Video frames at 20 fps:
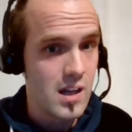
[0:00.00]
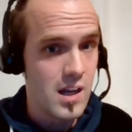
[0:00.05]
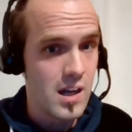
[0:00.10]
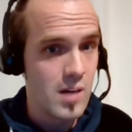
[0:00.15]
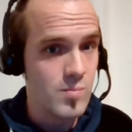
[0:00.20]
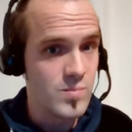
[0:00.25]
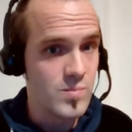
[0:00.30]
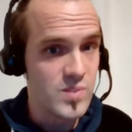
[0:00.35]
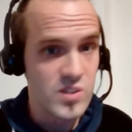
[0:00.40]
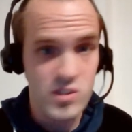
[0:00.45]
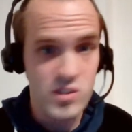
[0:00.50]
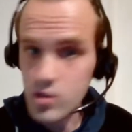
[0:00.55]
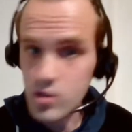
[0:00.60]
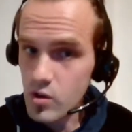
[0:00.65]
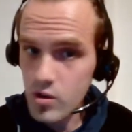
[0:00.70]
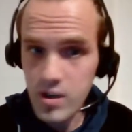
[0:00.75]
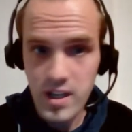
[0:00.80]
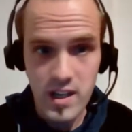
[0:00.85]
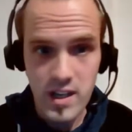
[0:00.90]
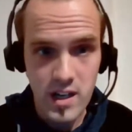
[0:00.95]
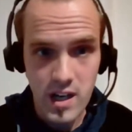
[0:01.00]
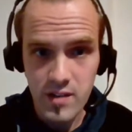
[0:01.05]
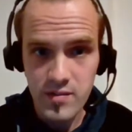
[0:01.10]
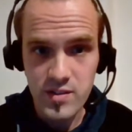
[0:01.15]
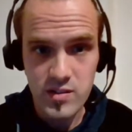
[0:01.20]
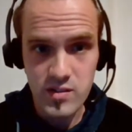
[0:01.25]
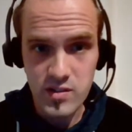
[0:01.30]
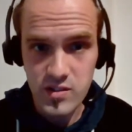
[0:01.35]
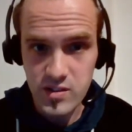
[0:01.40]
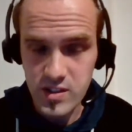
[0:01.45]
I'm sorry I have
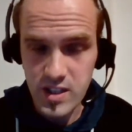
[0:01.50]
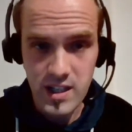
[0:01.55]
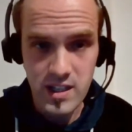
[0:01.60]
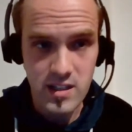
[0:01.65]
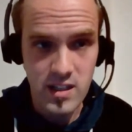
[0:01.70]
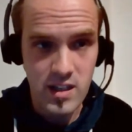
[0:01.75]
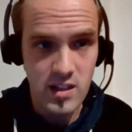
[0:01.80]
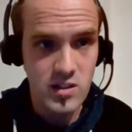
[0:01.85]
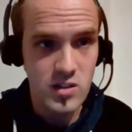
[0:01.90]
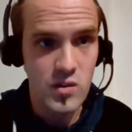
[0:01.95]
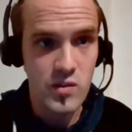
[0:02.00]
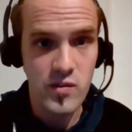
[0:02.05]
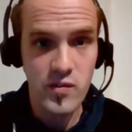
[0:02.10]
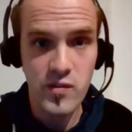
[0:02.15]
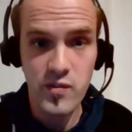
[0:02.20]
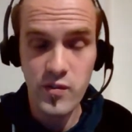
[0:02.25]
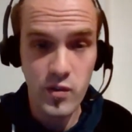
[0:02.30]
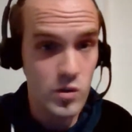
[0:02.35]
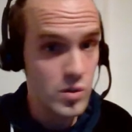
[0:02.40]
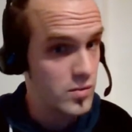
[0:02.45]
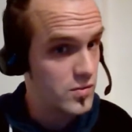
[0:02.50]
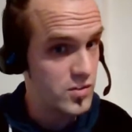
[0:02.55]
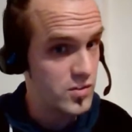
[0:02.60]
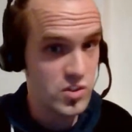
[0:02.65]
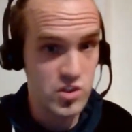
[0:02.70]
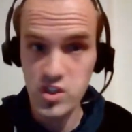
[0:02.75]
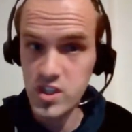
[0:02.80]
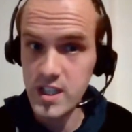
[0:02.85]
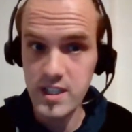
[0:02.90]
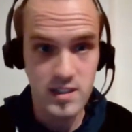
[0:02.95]
to say that you're full of
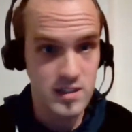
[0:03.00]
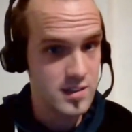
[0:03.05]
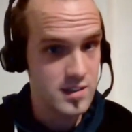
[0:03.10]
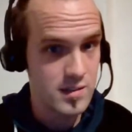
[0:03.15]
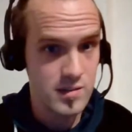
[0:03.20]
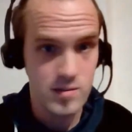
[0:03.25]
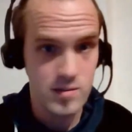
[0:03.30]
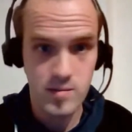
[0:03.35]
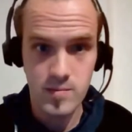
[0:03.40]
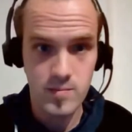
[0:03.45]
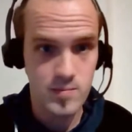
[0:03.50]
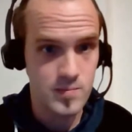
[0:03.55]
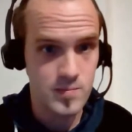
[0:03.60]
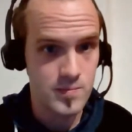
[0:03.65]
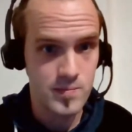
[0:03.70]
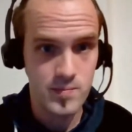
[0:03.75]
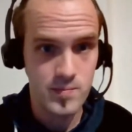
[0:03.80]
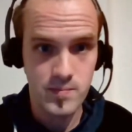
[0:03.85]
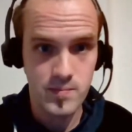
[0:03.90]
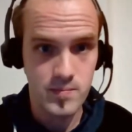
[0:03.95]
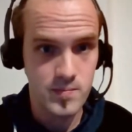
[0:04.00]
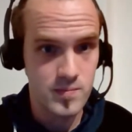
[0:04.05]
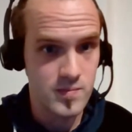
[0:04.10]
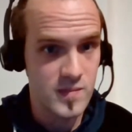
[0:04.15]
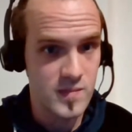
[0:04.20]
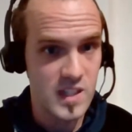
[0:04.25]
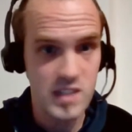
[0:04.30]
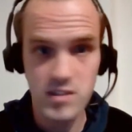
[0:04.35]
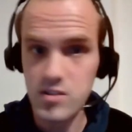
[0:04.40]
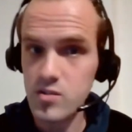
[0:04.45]
shit.
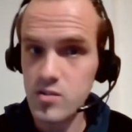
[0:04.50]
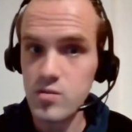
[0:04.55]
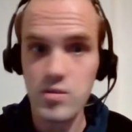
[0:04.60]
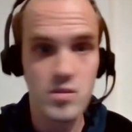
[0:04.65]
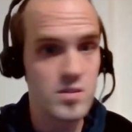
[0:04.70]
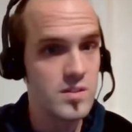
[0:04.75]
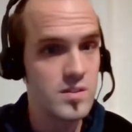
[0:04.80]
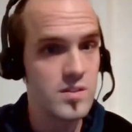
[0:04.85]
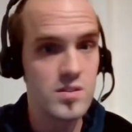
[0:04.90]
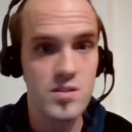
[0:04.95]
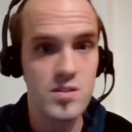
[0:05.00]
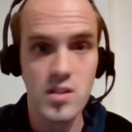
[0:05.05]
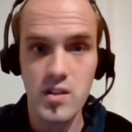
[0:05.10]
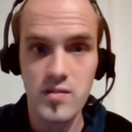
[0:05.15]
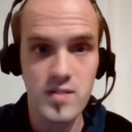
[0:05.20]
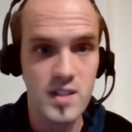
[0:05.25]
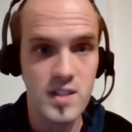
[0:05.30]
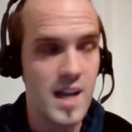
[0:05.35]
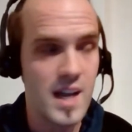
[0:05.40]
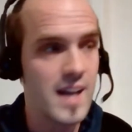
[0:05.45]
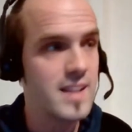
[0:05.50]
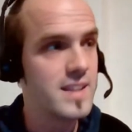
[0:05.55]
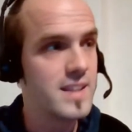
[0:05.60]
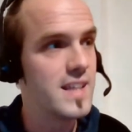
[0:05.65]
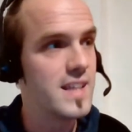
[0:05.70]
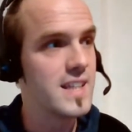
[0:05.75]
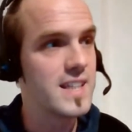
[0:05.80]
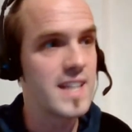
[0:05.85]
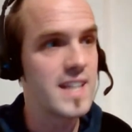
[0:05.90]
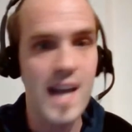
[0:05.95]
They do not deserve it, and
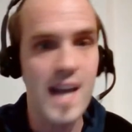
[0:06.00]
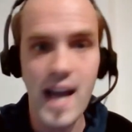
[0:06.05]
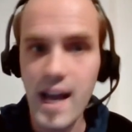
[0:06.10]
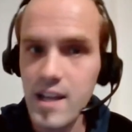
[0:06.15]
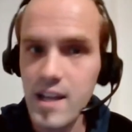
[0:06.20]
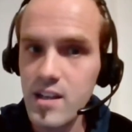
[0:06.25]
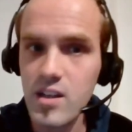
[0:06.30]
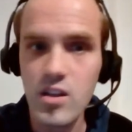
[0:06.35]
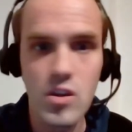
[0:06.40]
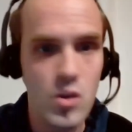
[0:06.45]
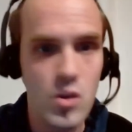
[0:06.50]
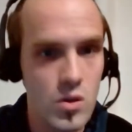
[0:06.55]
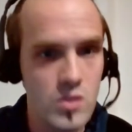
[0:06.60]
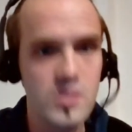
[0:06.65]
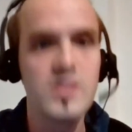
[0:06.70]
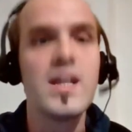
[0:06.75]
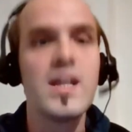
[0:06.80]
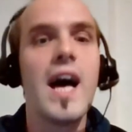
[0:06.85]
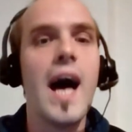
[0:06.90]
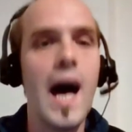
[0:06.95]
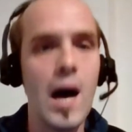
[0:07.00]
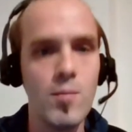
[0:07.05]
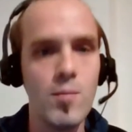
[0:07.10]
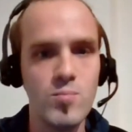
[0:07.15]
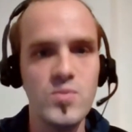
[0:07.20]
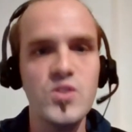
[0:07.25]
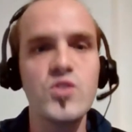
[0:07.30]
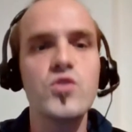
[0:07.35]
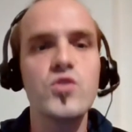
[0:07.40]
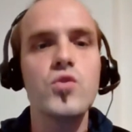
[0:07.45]
they cannot
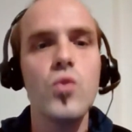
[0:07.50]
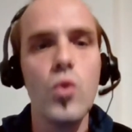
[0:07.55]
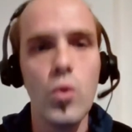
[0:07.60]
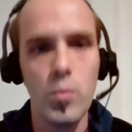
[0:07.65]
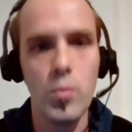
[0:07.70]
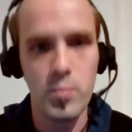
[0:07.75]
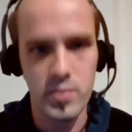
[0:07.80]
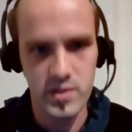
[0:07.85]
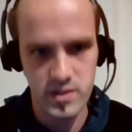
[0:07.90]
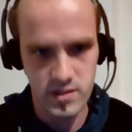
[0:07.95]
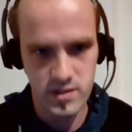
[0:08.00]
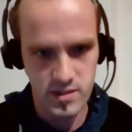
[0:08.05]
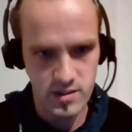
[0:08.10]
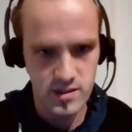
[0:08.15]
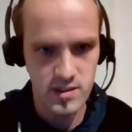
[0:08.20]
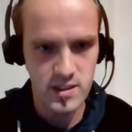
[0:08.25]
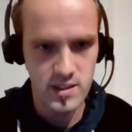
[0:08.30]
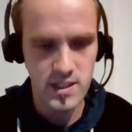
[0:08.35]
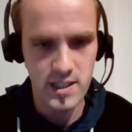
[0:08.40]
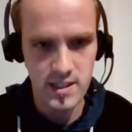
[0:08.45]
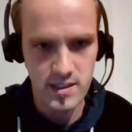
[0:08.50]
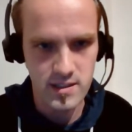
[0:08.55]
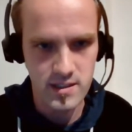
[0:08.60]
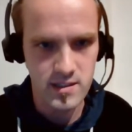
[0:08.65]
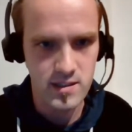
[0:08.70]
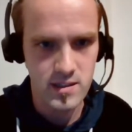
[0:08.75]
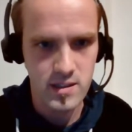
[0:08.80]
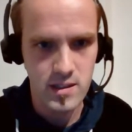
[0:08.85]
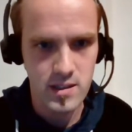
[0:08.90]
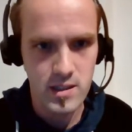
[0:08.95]
absorb
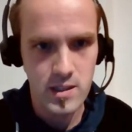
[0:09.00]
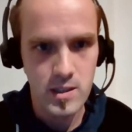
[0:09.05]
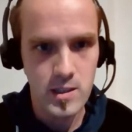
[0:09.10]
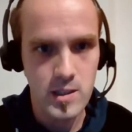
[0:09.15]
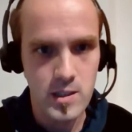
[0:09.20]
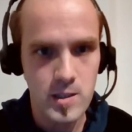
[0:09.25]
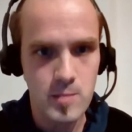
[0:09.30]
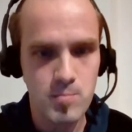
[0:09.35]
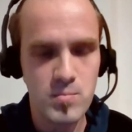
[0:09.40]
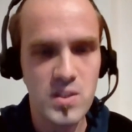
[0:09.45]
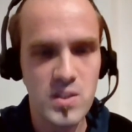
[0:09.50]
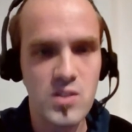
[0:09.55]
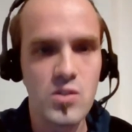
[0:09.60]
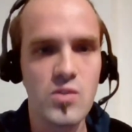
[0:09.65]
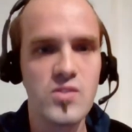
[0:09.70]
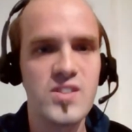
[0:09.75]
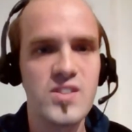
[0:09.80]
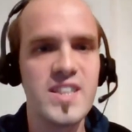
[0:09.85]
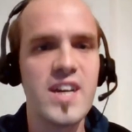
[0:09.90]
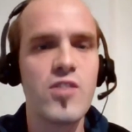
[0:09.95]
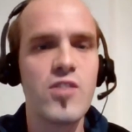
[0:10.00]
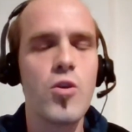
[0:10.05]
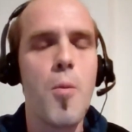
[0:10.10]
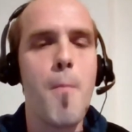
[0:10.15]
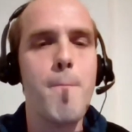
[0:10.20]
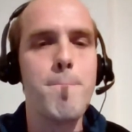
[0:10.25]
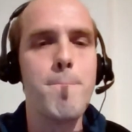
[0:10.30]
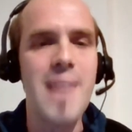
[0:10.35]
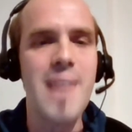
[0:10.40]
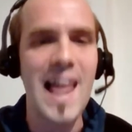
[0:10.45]
it, because they're a
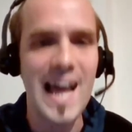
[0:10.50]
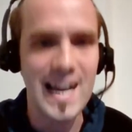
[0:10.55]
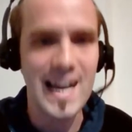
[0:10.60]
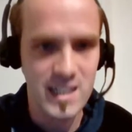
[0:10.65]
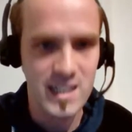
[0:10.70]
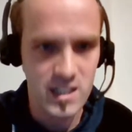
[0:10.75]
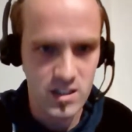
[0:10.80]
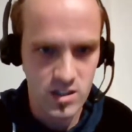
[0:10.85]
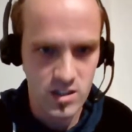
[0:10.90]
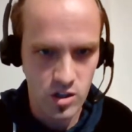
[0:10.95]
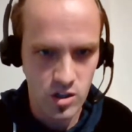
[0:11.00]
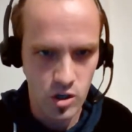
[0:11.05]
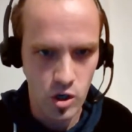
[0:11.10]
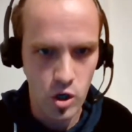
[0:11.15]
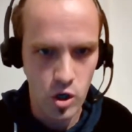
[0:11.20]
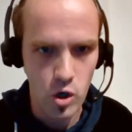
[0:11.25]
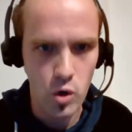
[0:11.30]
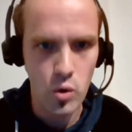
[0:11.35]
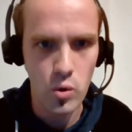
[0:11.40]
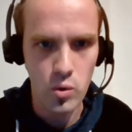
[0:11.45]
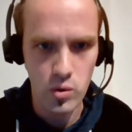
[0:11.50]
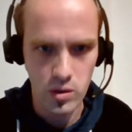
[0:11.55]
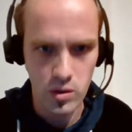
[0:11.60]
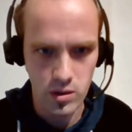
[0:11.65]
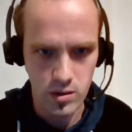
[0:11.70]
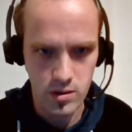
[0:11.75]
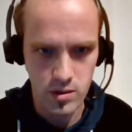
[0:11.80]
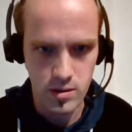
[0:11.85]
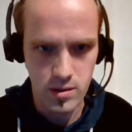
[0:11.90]
black hole